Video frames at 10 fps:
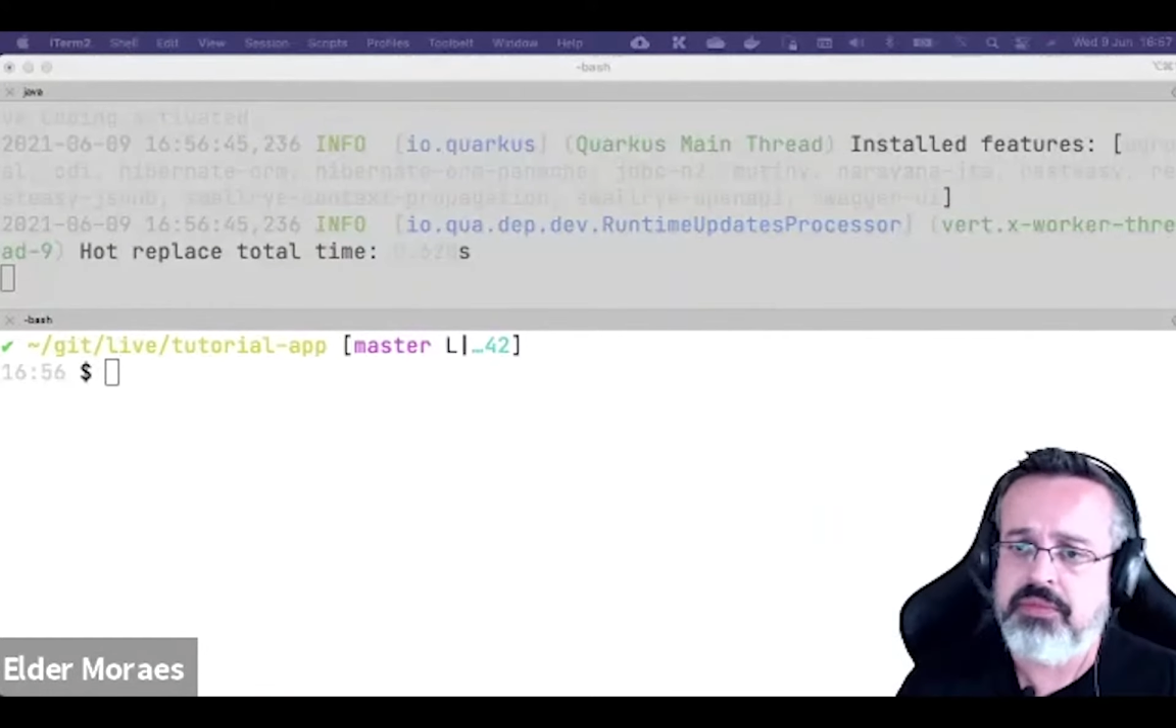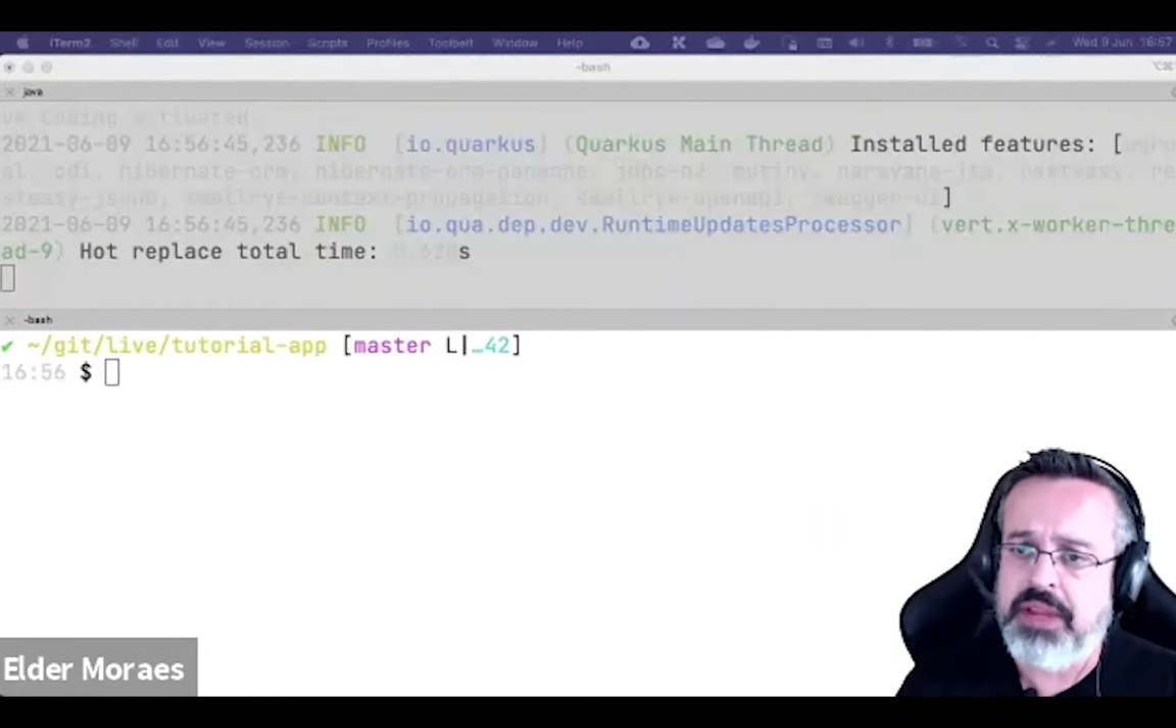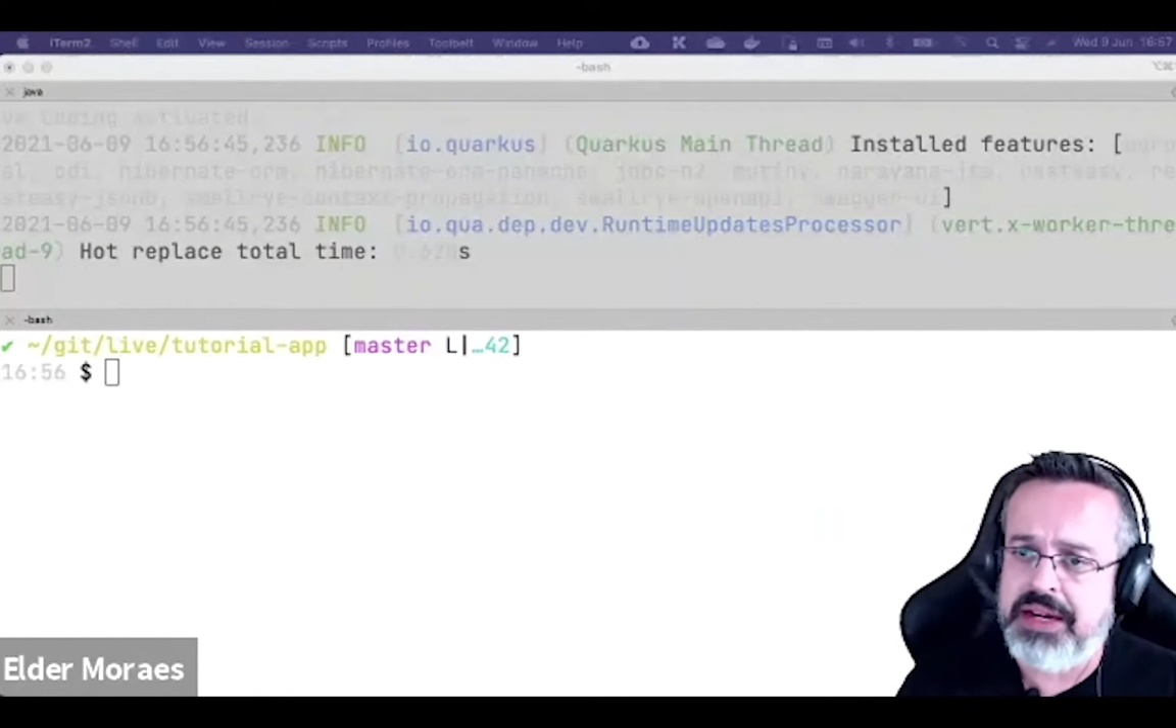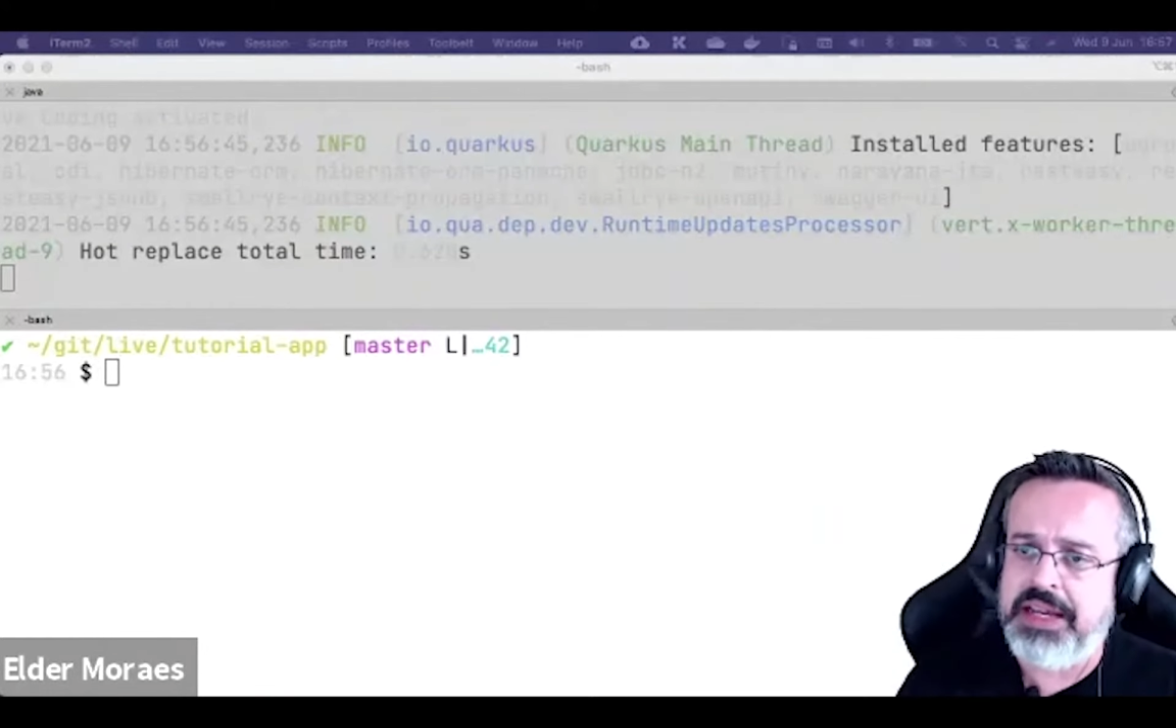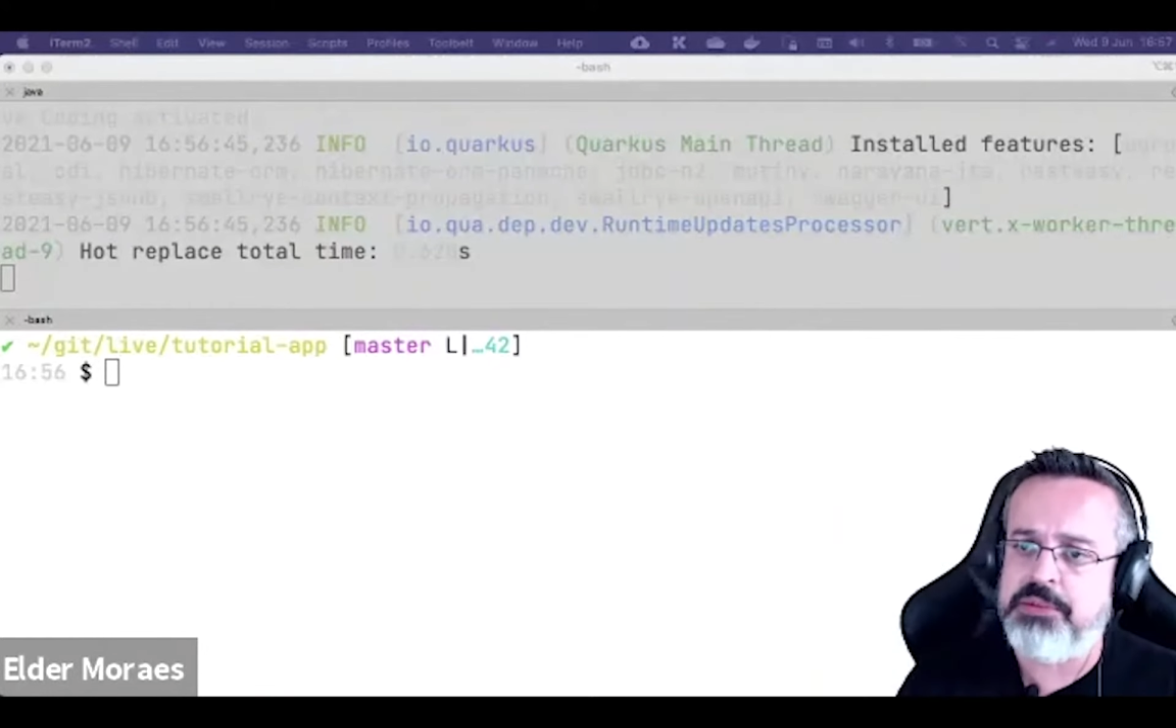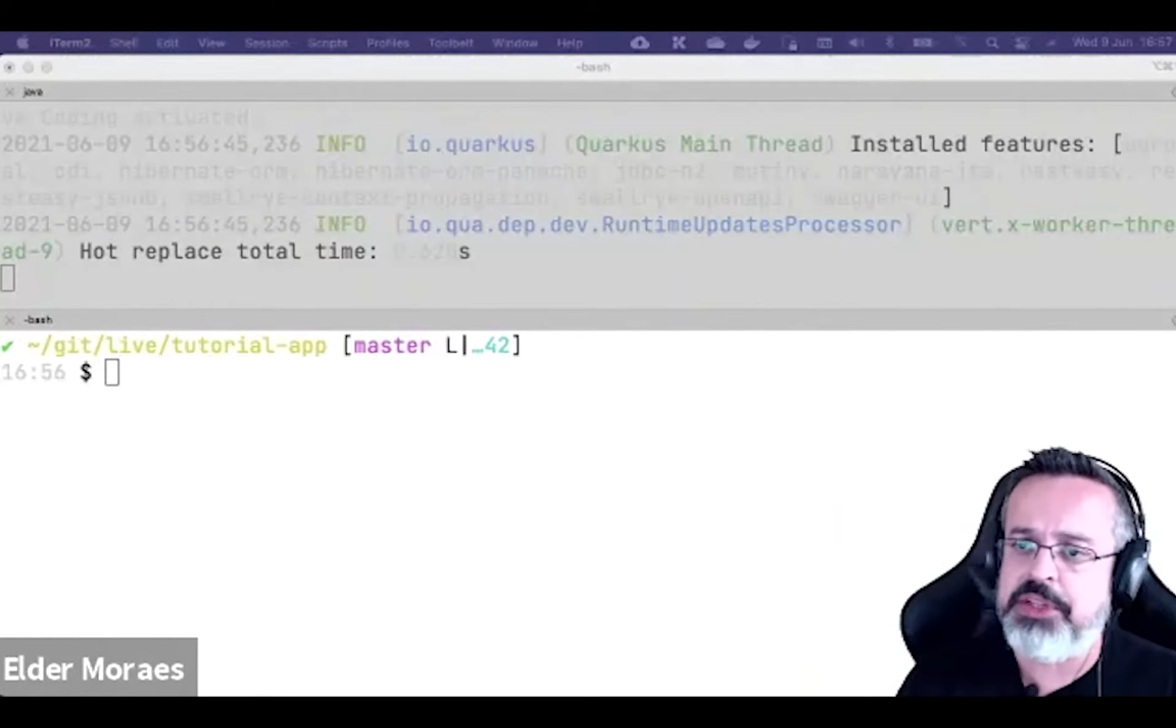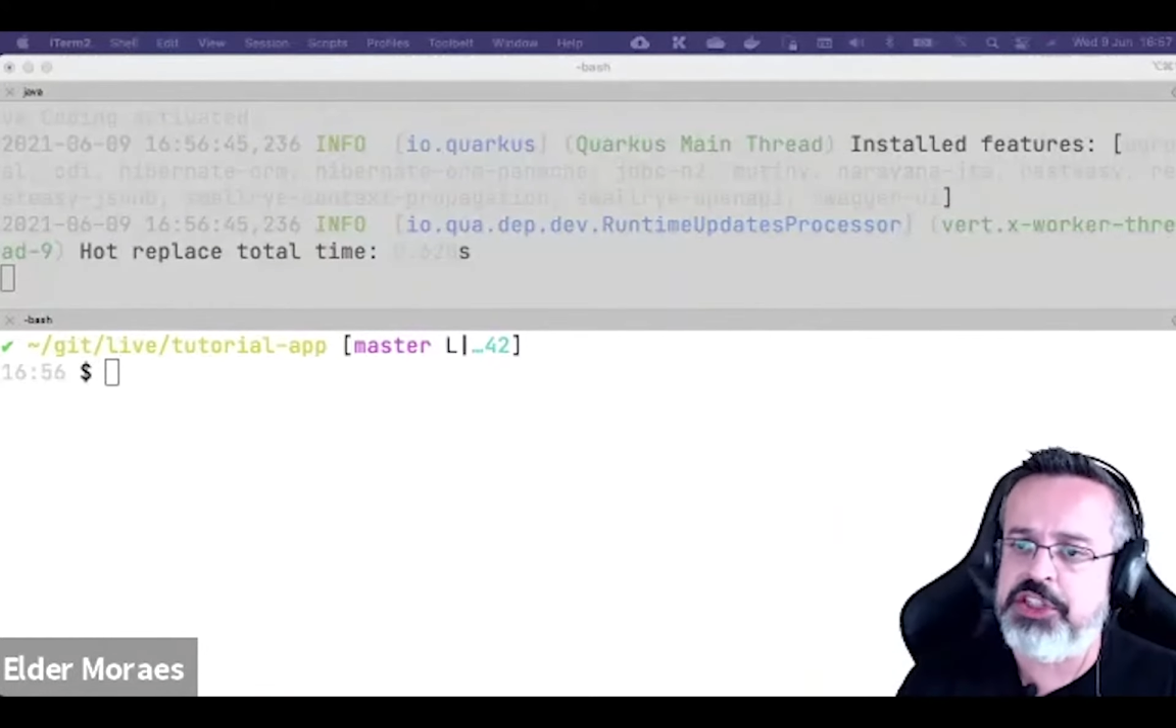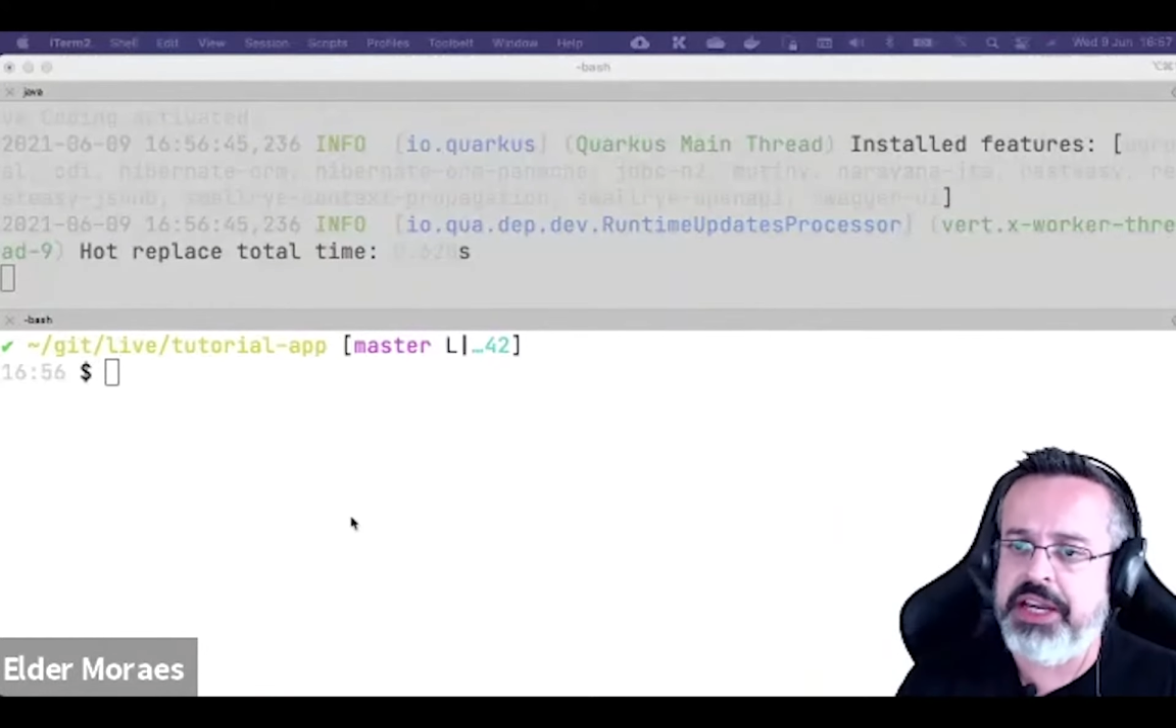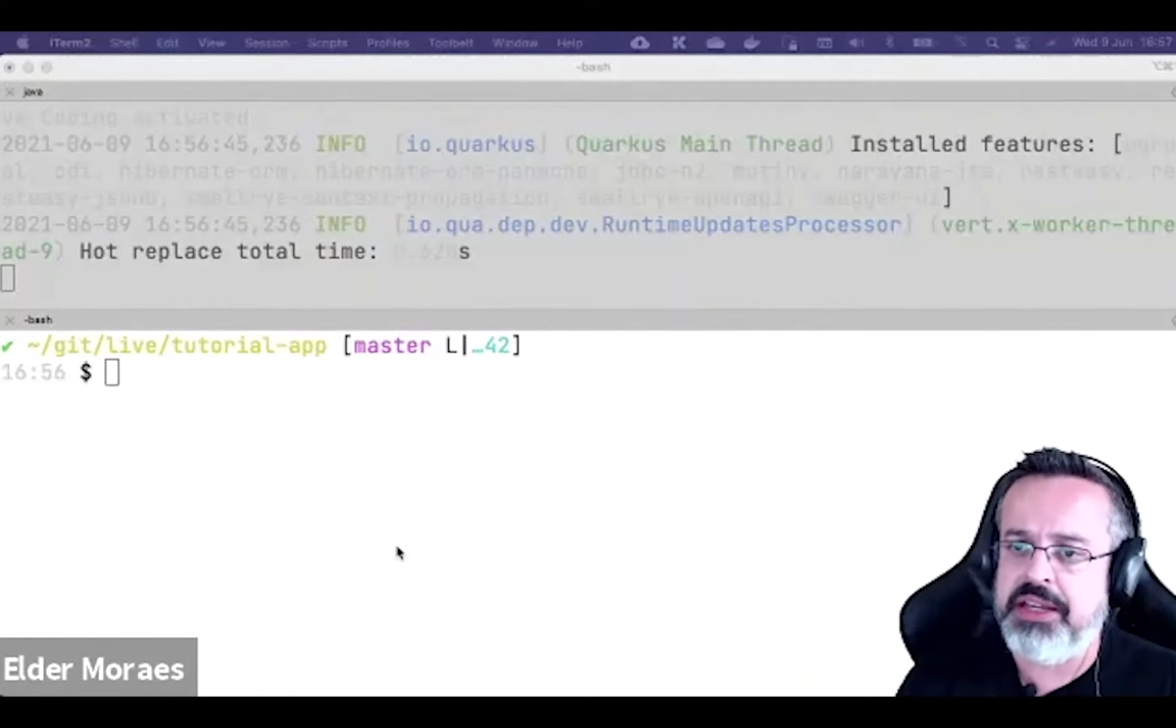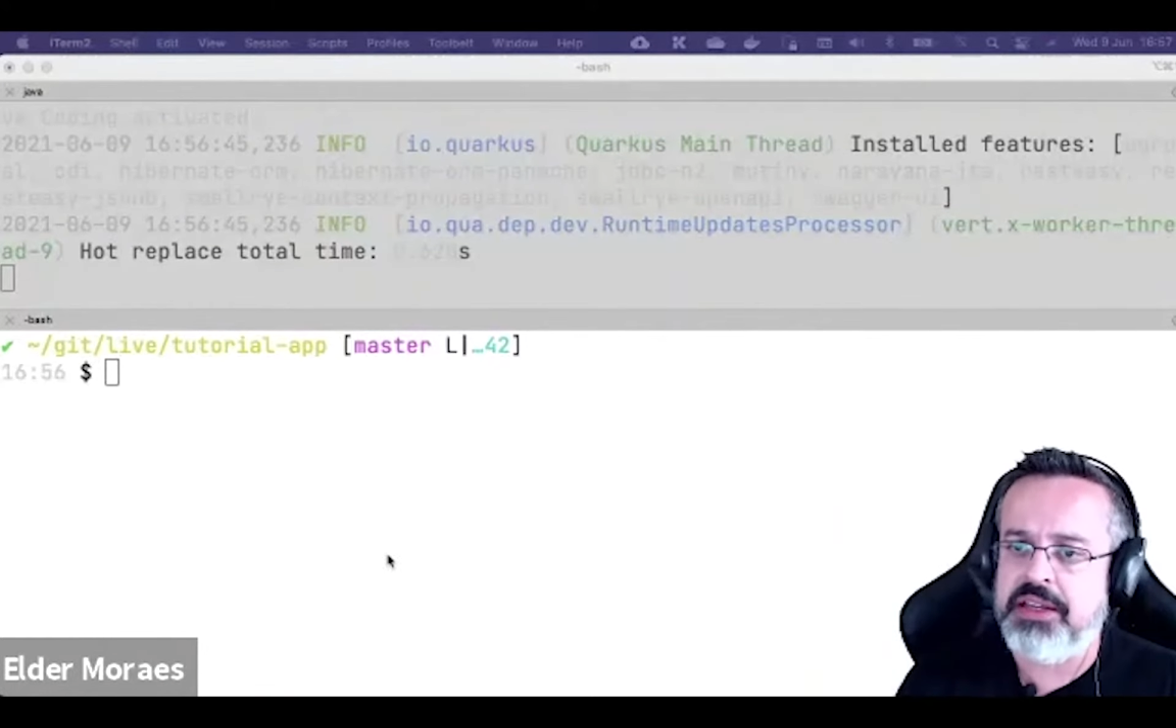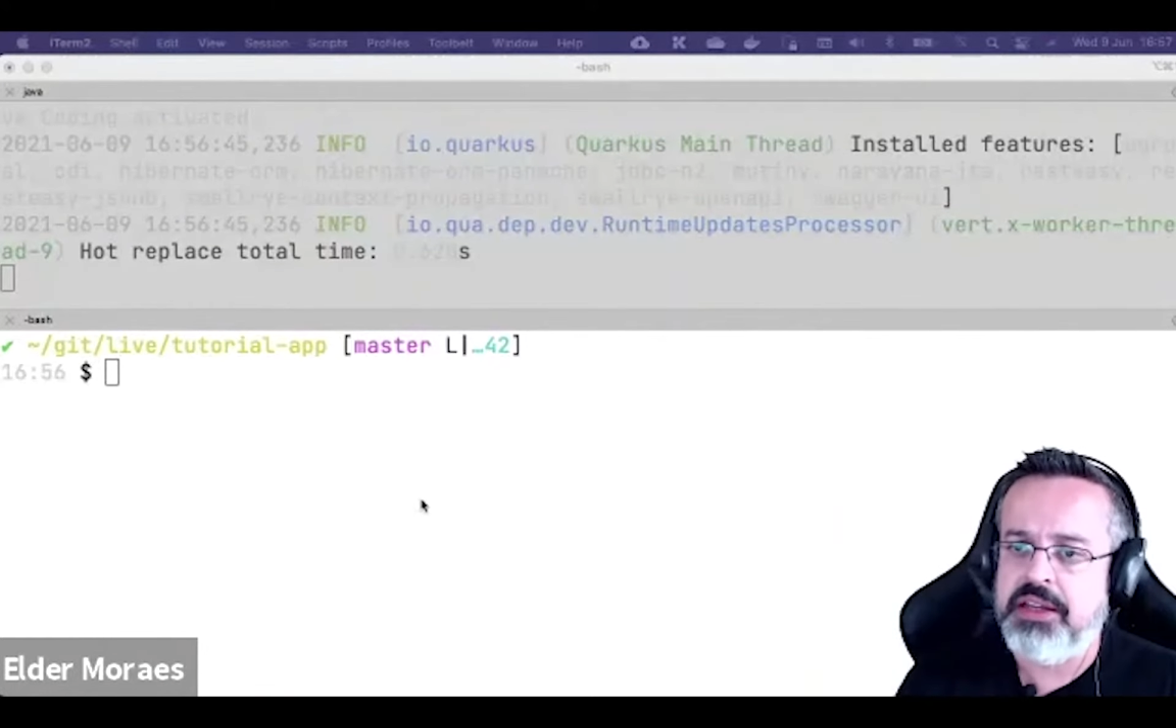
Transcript: And let me check